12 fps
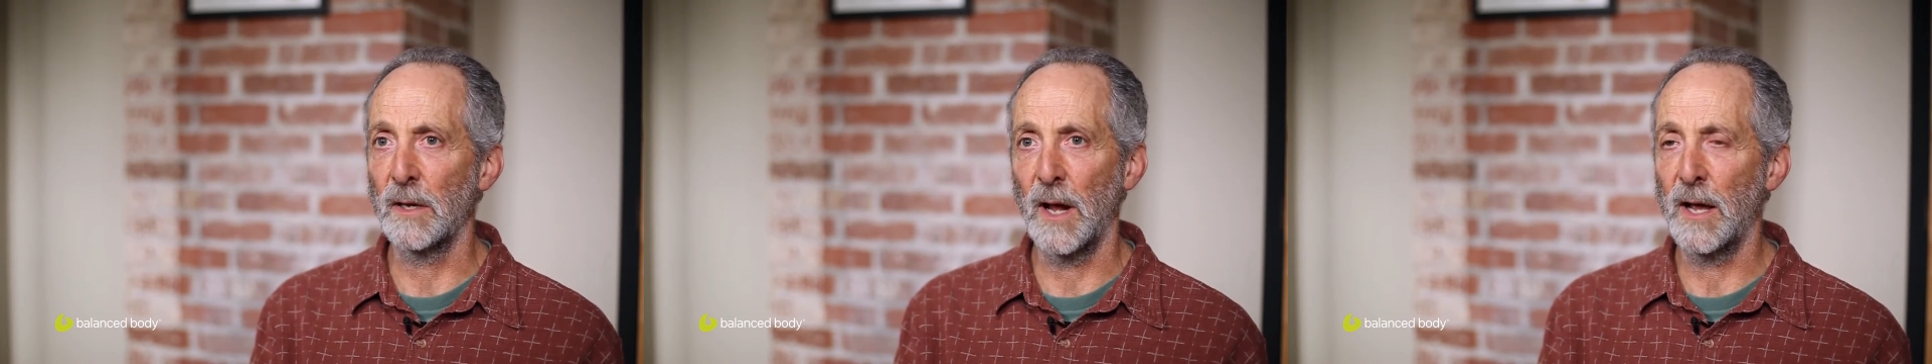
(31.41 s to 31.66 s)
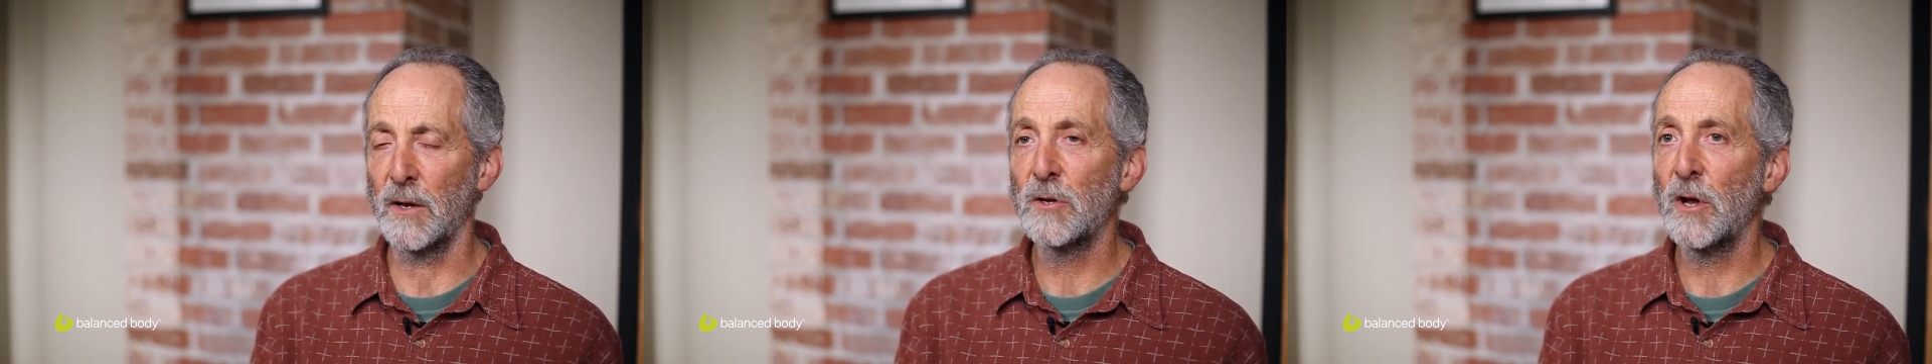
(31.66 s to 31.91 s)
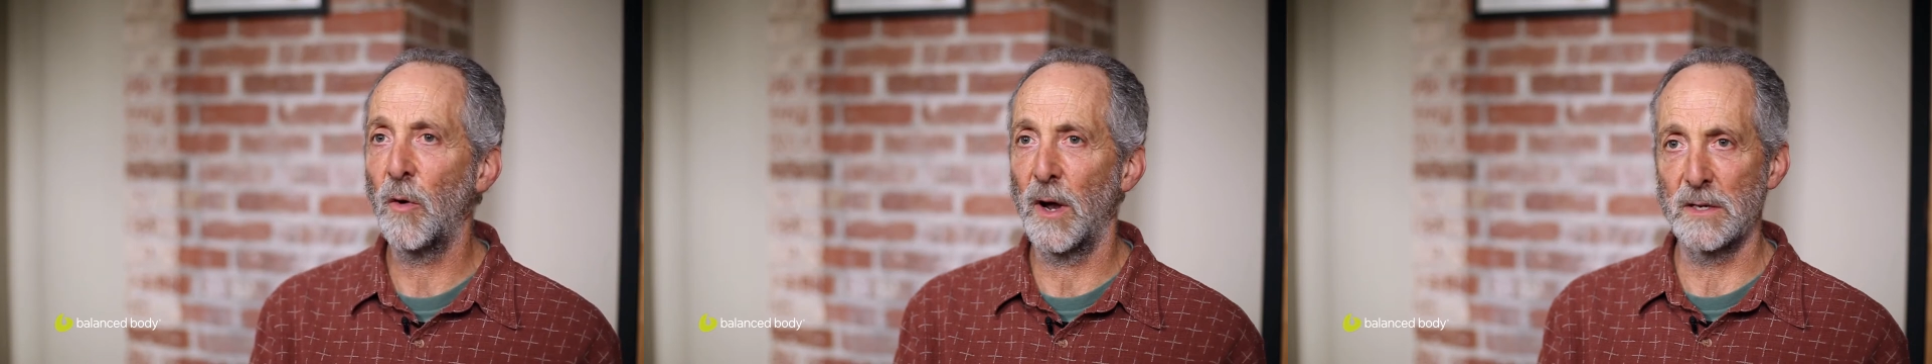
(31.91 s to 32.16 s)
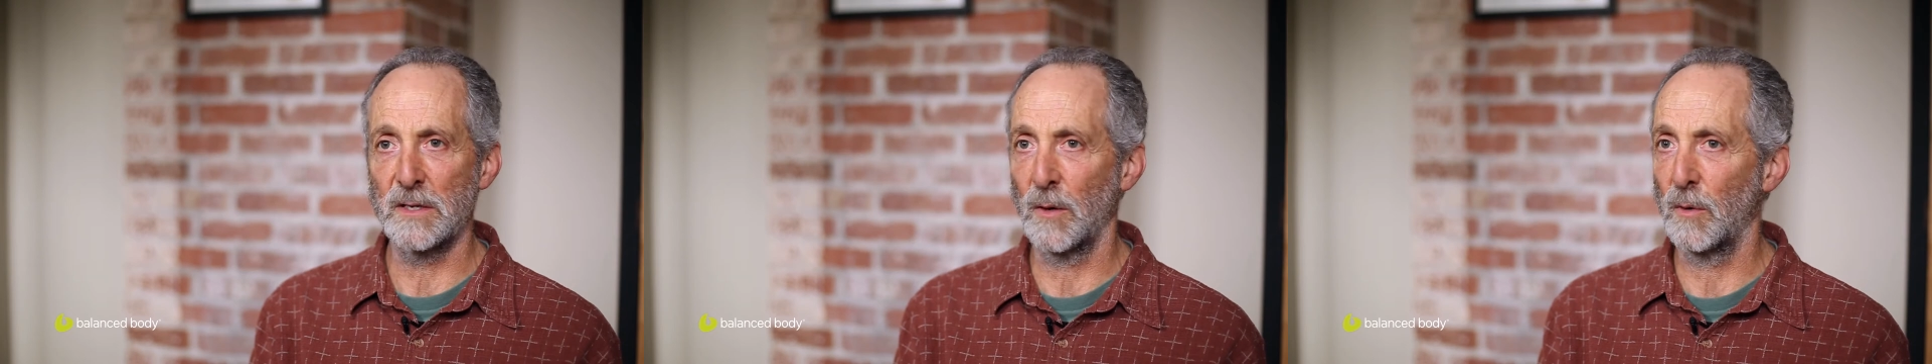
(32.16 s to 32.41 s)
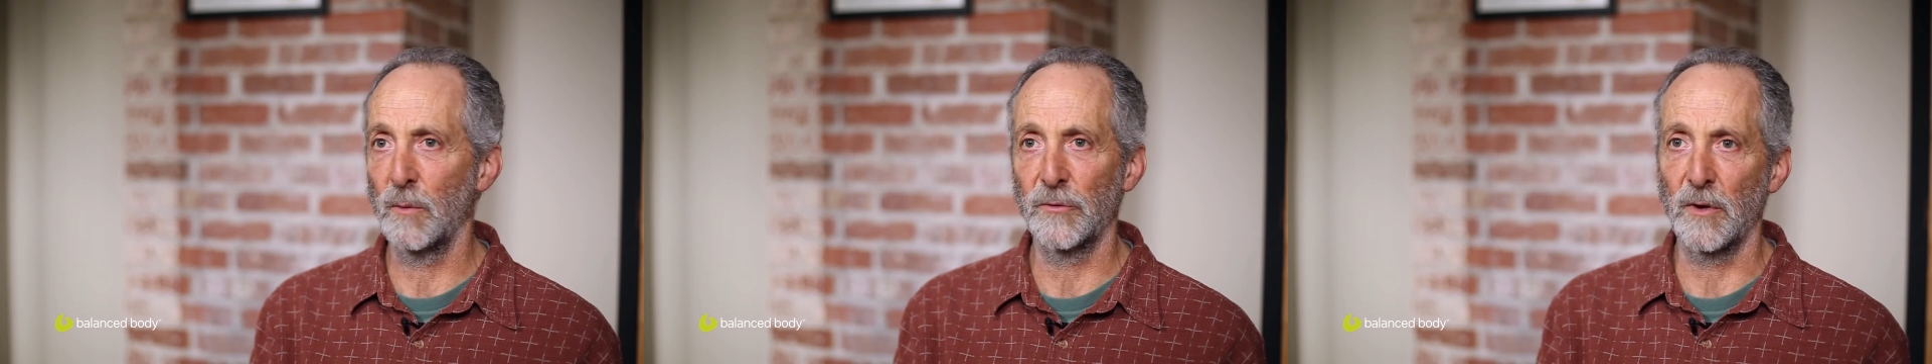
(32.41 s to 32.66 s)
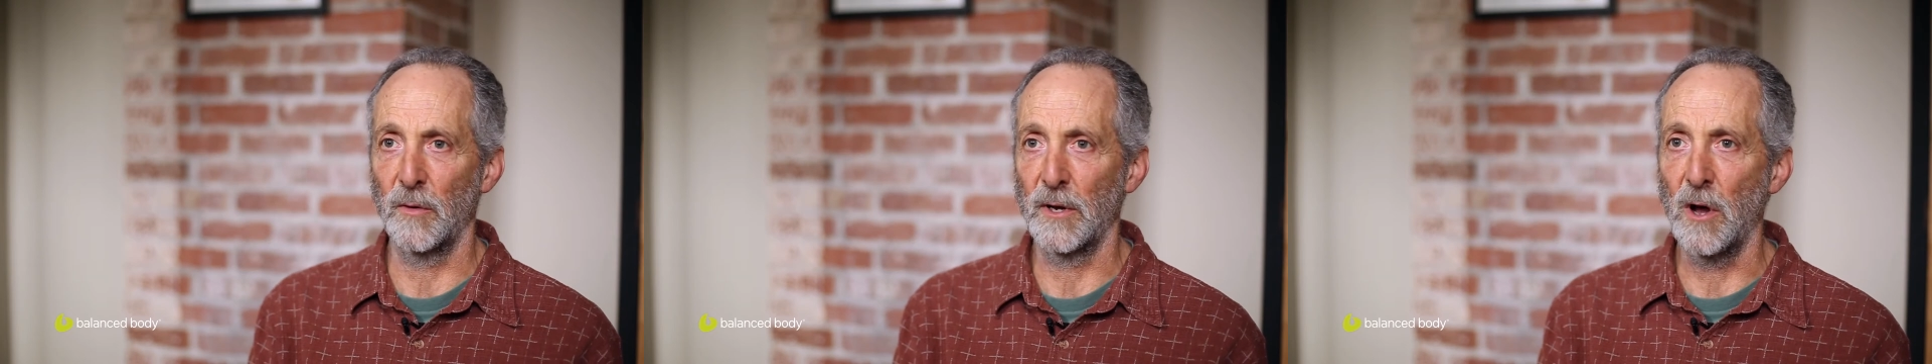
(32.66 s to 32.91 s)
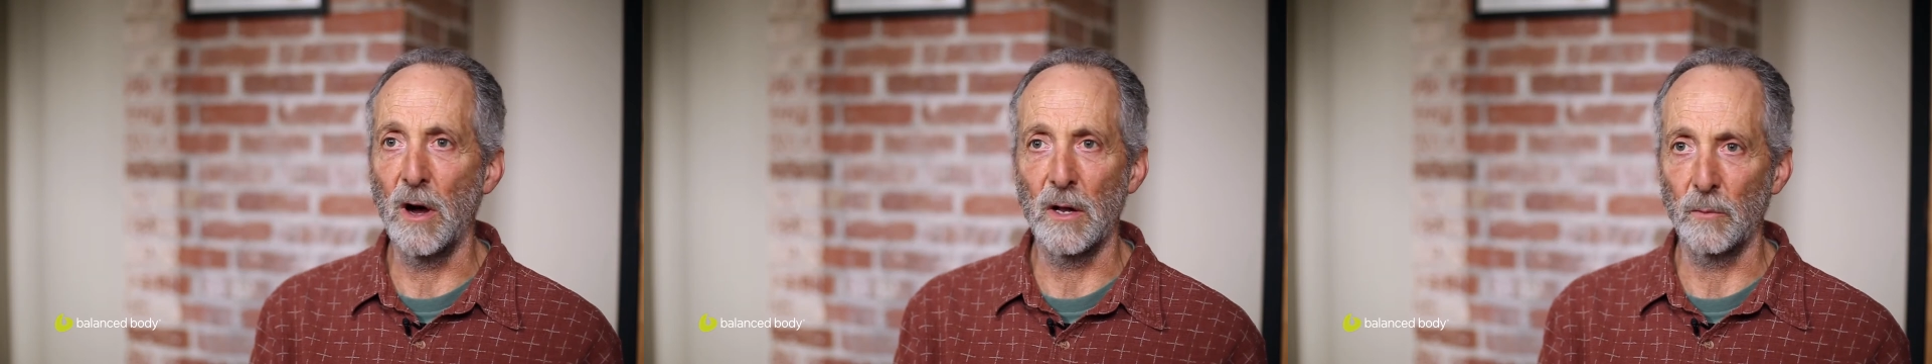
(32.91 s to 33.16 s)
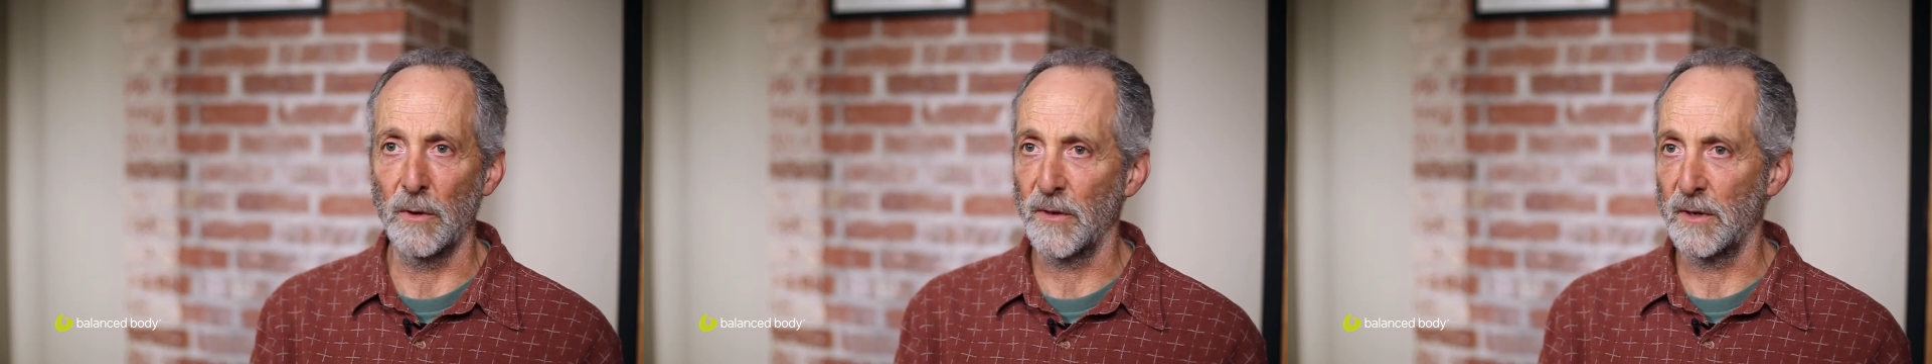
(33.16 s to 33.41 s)
And I had no idea what was going
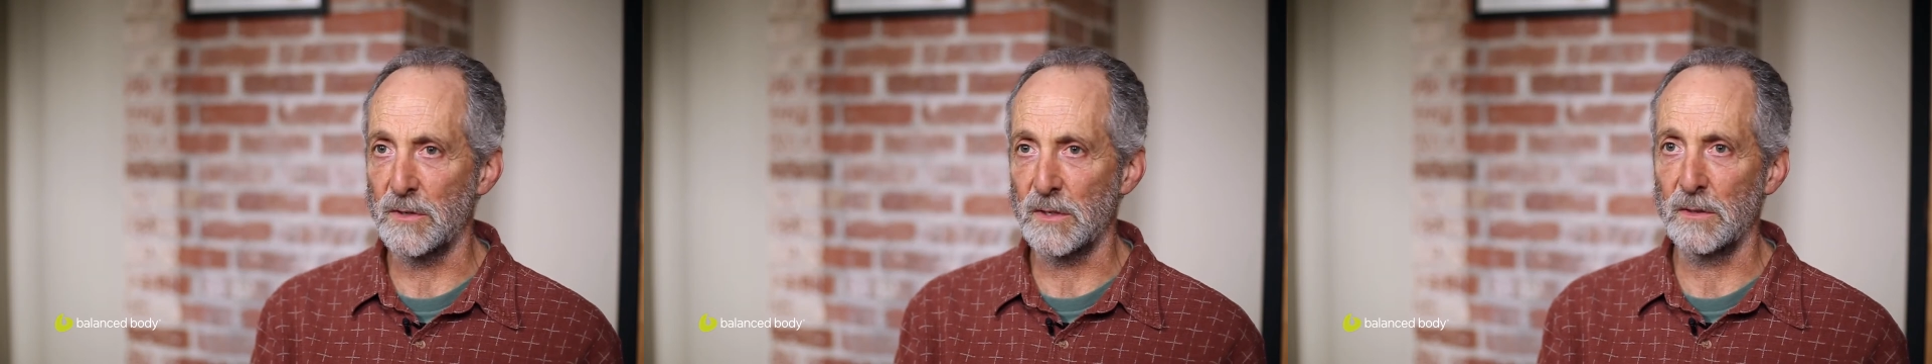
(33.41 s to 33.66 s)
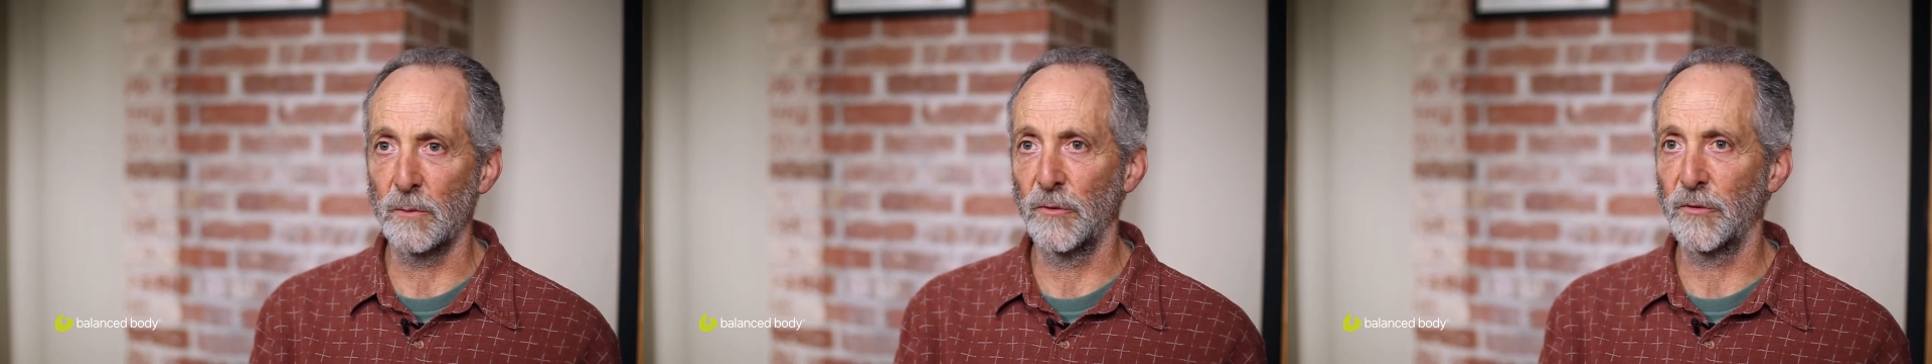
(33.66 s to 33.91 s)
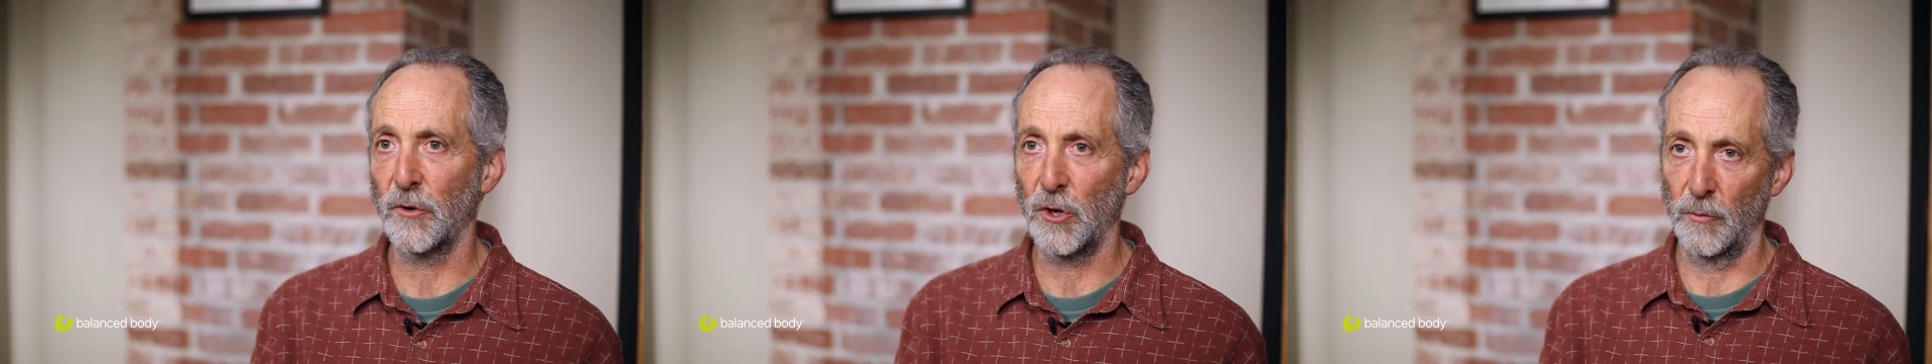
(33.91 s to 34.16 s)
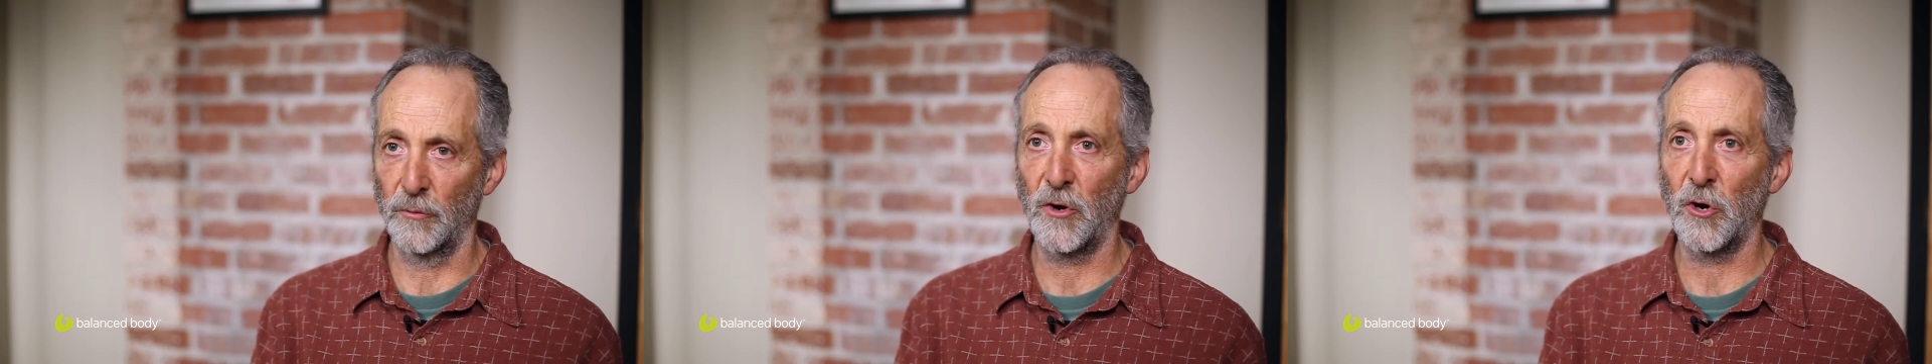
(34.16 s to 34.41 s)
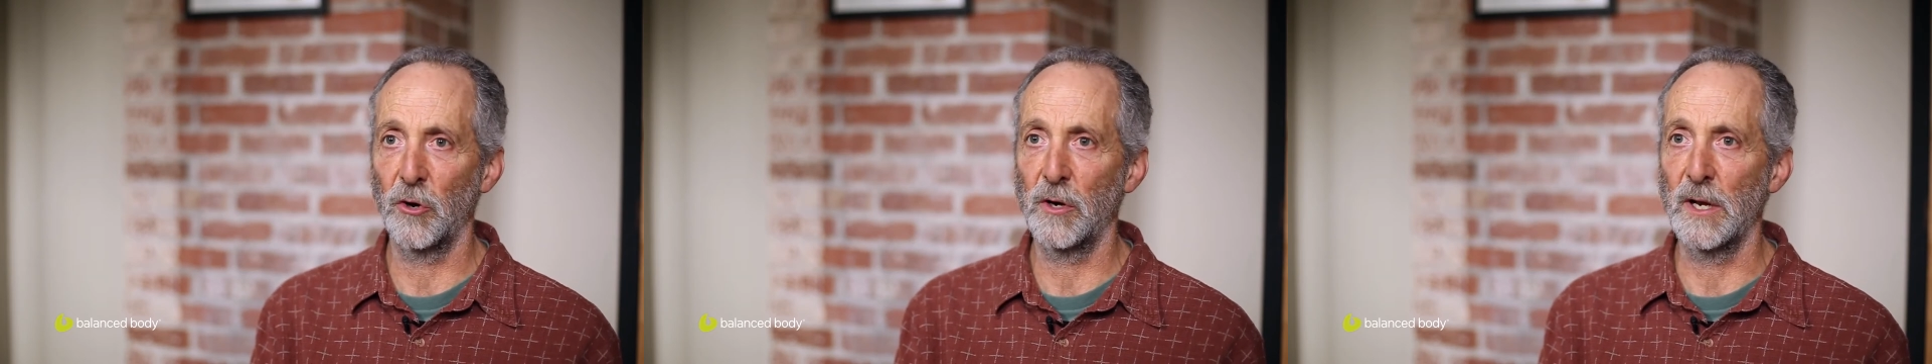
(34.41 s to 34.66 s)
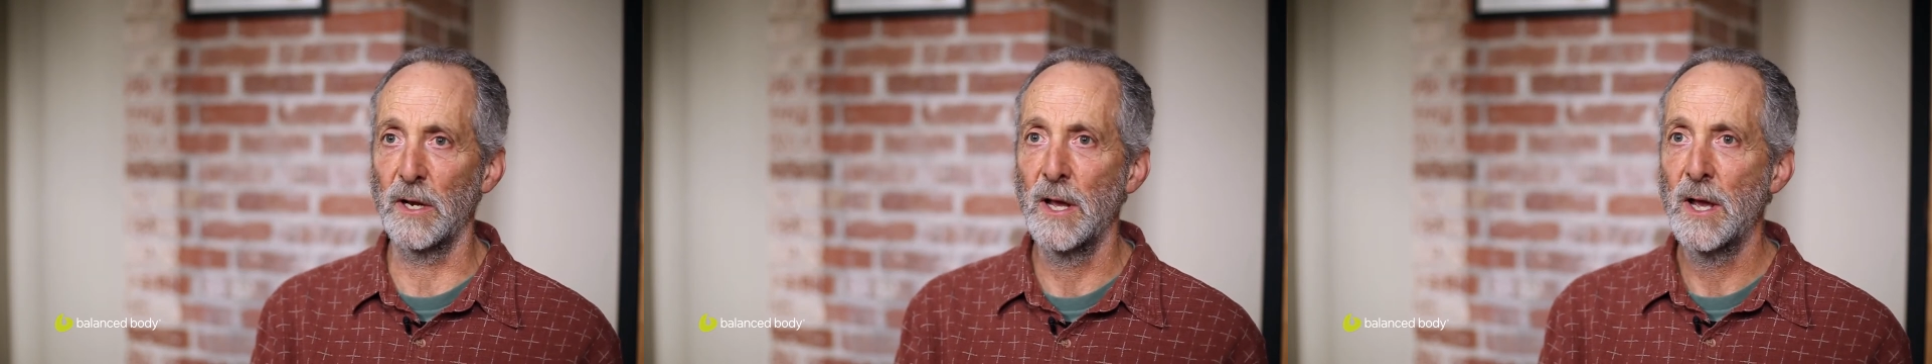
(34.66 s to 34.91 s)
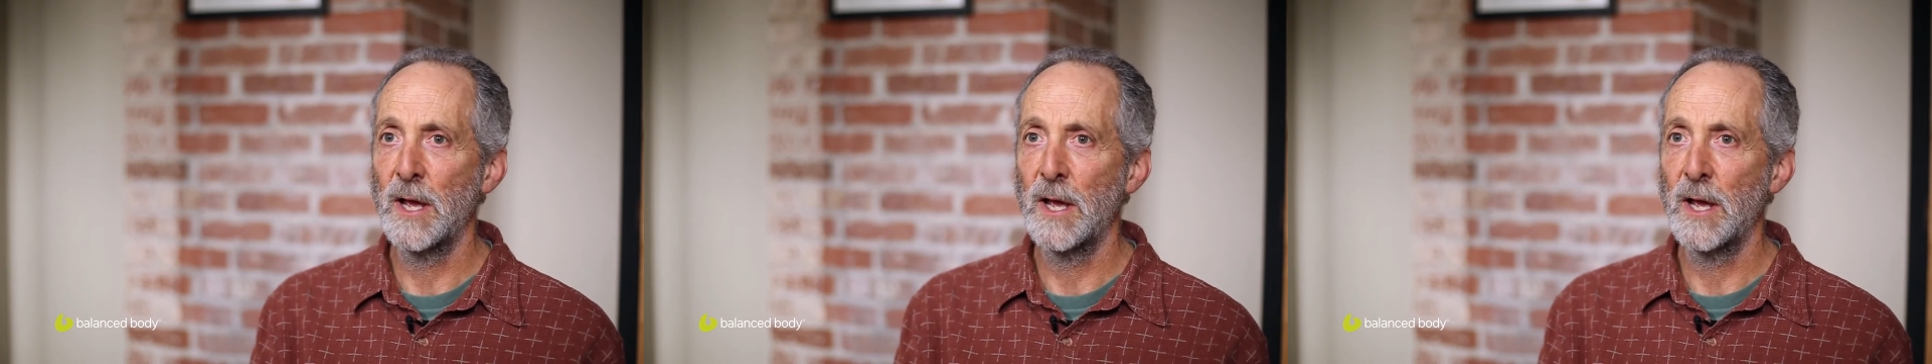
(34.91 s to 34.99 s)
on with it, just it was hurting.